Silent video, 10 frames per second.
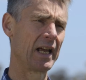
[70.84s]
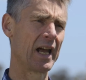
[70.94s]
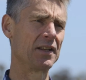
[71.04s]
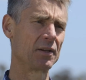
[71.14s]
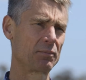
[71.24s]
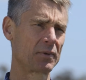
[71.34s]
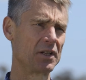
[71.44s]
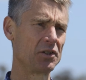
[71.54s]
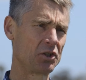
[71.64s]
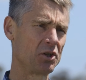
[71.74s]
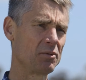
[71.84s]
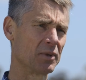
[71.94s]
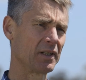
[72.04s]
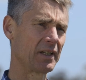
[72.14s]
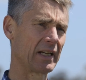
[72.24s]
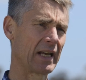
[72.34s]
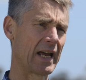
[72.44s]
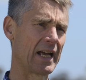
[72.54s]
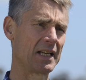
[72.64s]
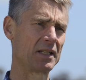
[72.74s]
and the consumer
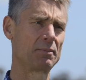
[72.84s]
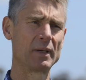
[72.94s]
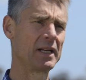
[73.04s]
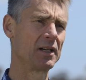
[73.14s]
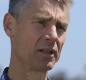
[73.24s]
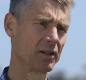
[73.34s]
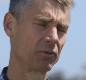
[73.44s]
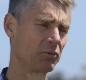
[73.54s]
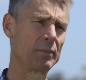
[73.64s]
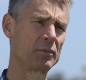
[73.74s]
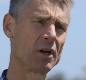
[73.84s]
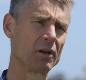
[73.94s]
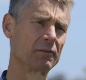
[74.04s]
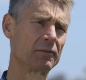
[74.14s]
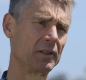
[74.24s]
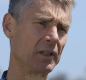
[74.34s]
has been ripped off.